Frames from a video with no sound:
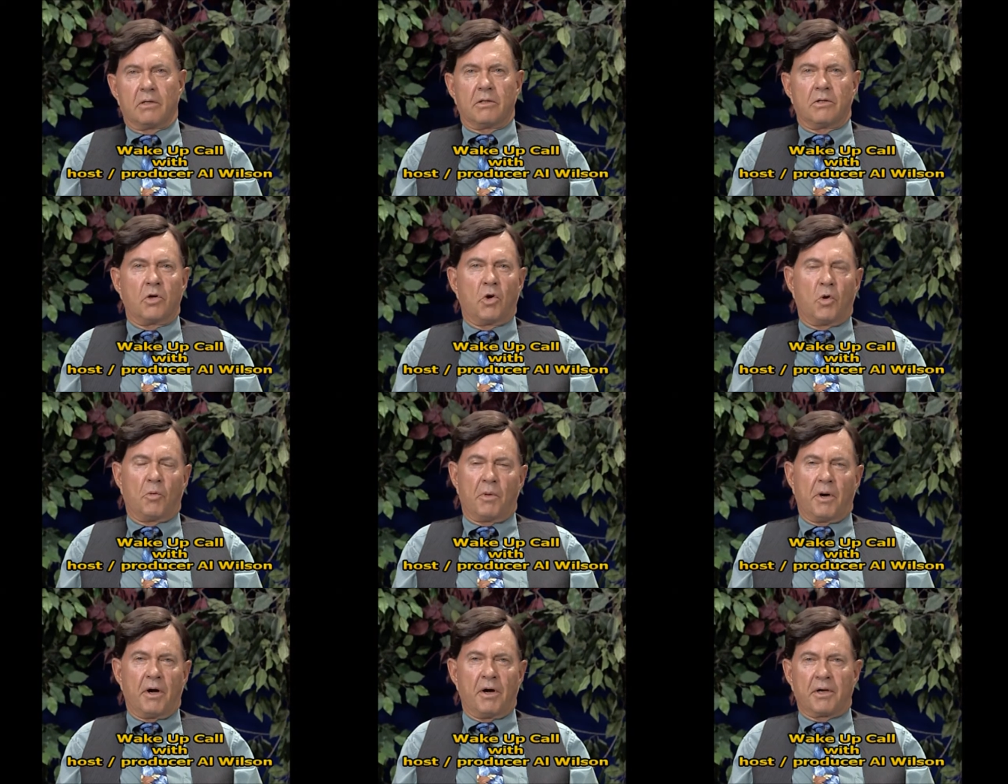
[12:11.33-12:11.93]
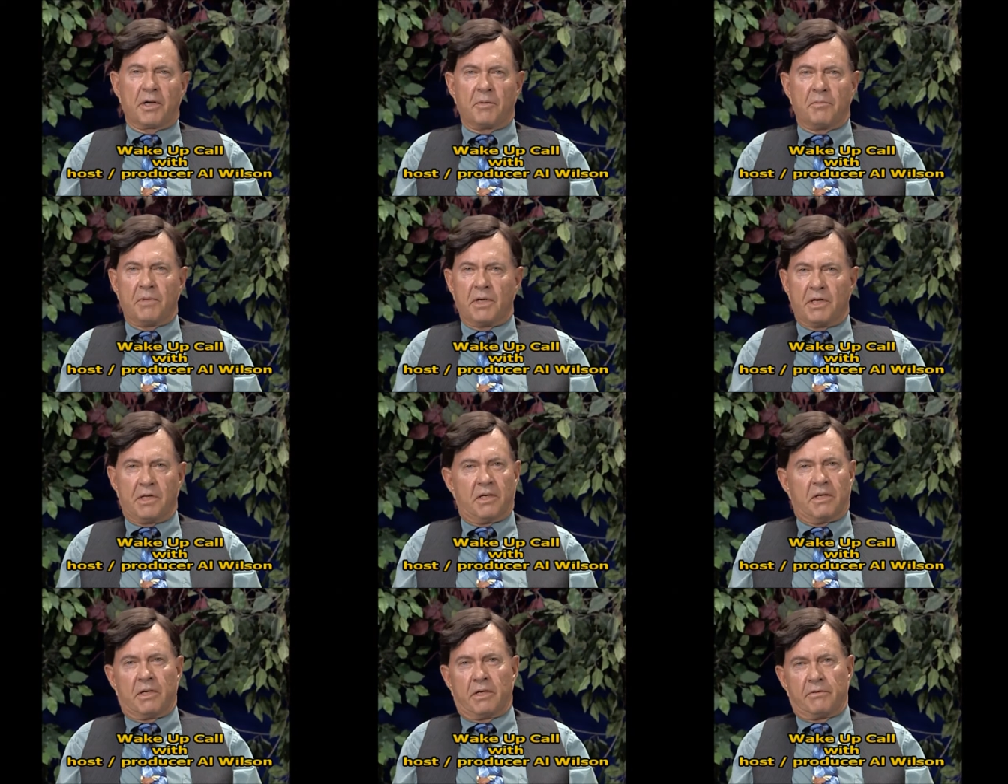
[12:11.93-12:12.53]
no American
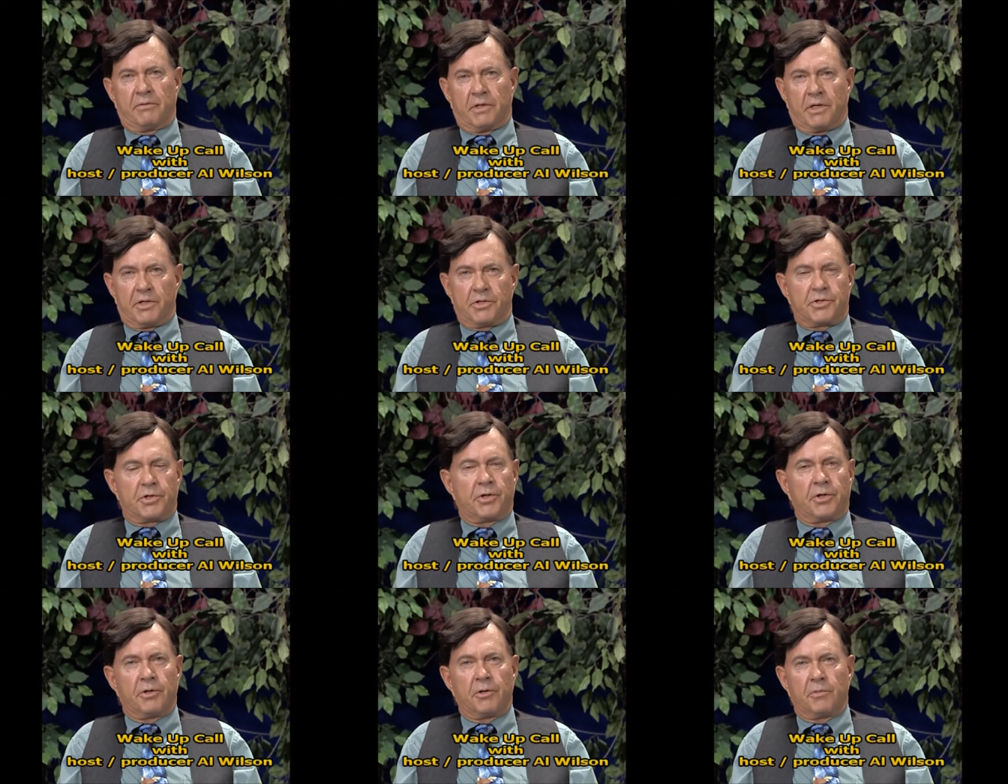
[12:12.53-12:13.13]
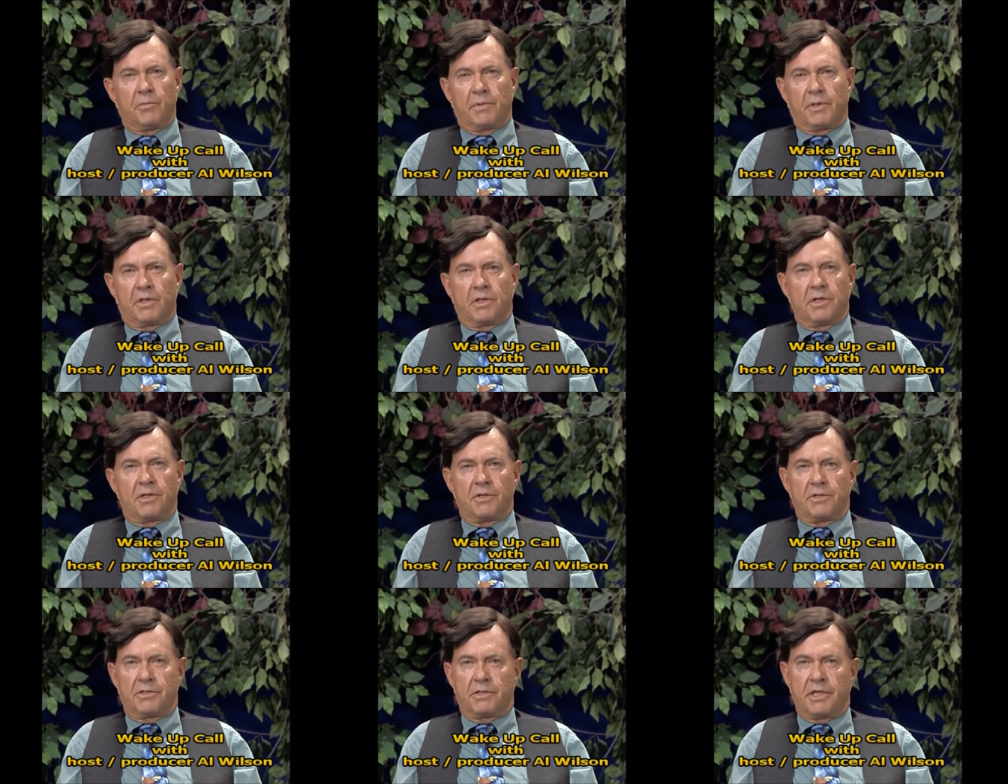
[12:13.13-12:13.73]
media ever gets hurt
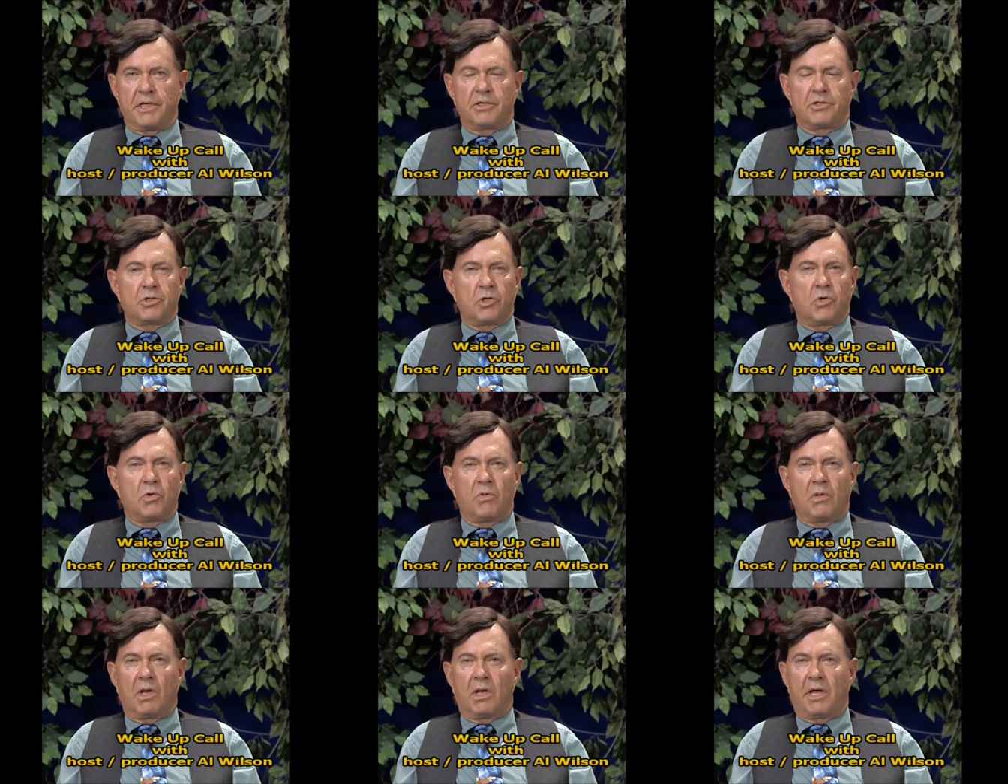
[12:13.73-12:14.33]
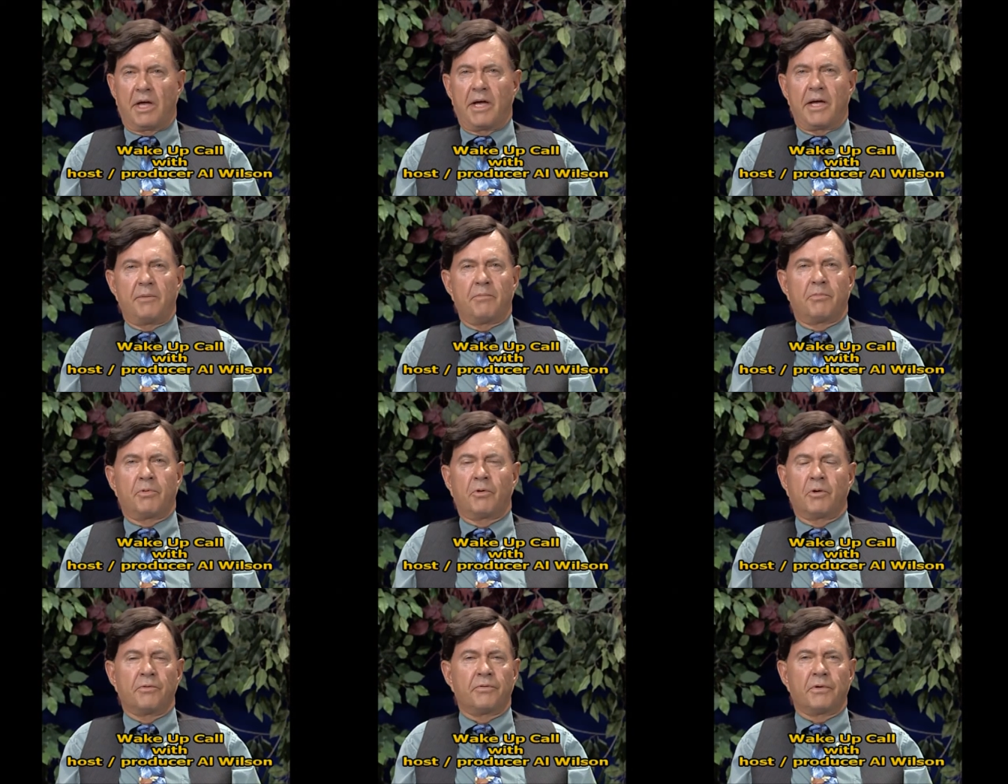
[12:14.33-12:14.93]
because they toe the line
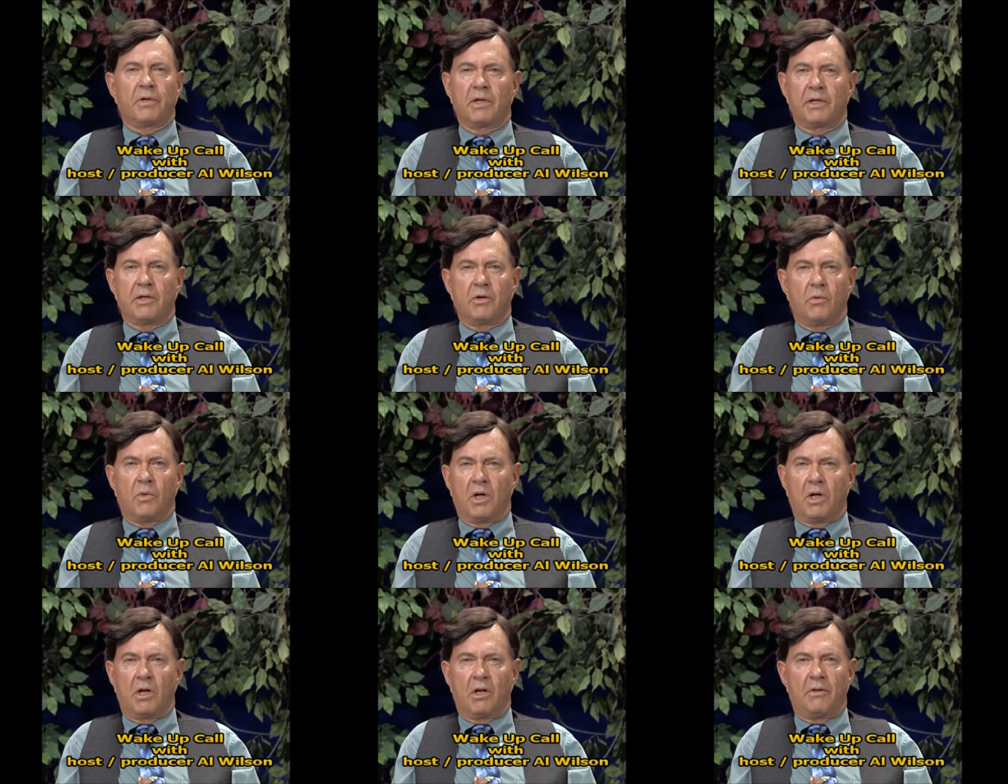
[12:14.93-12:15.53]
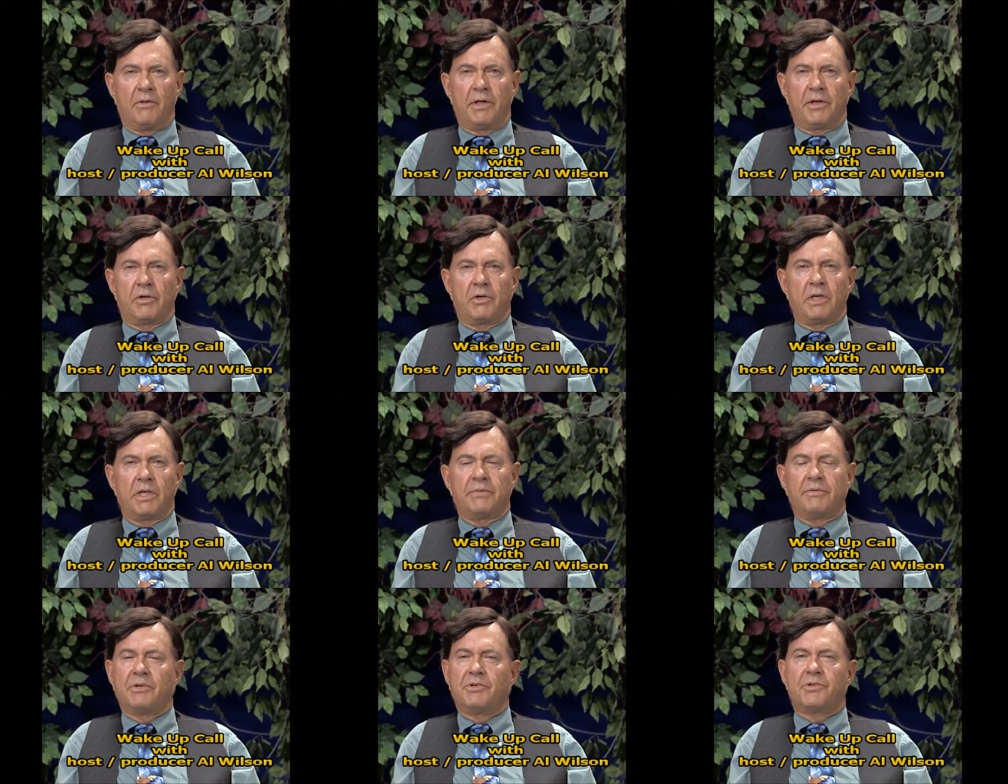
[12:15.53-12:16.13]
perfectly well. They
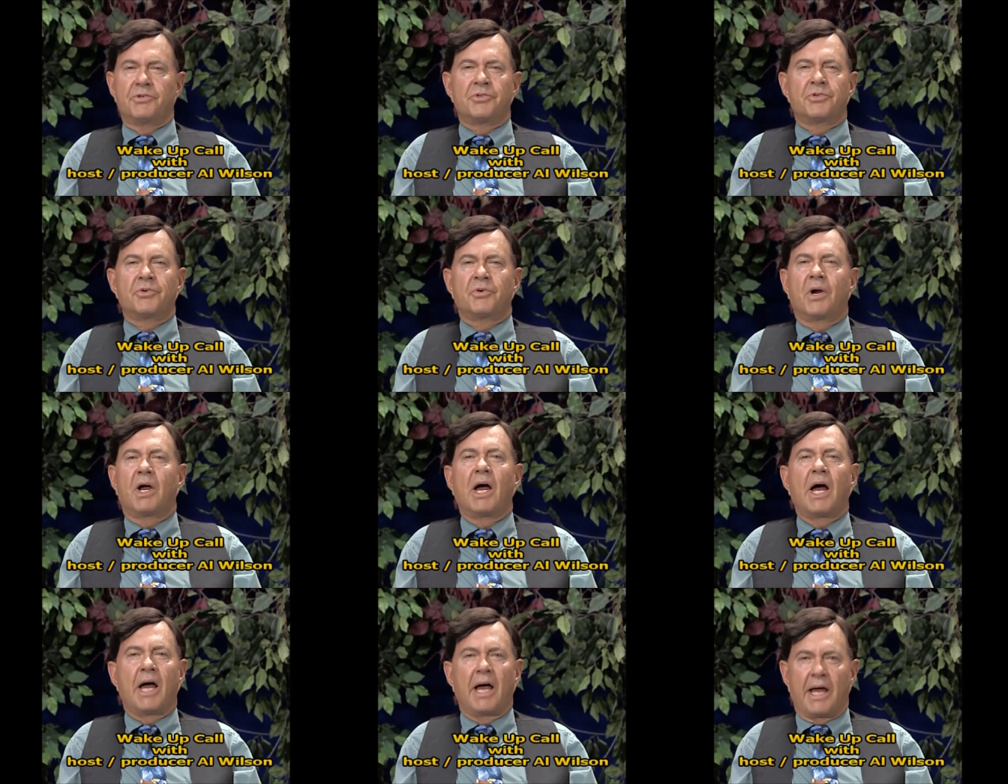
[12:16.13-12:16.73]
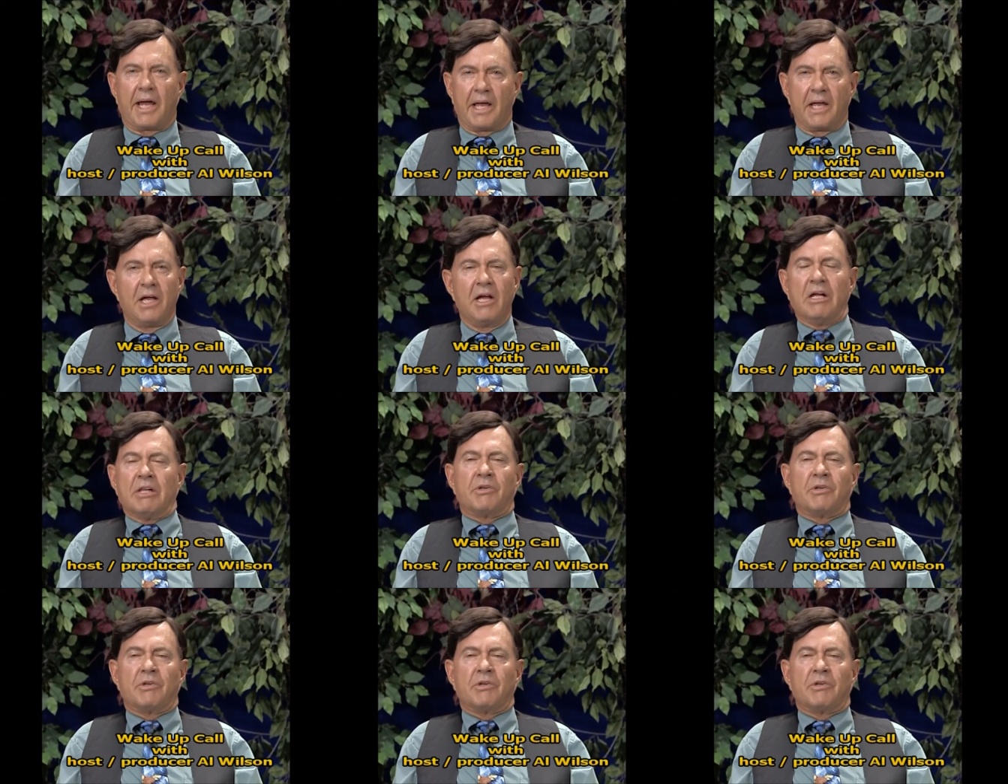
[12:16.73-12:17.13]
don't even try.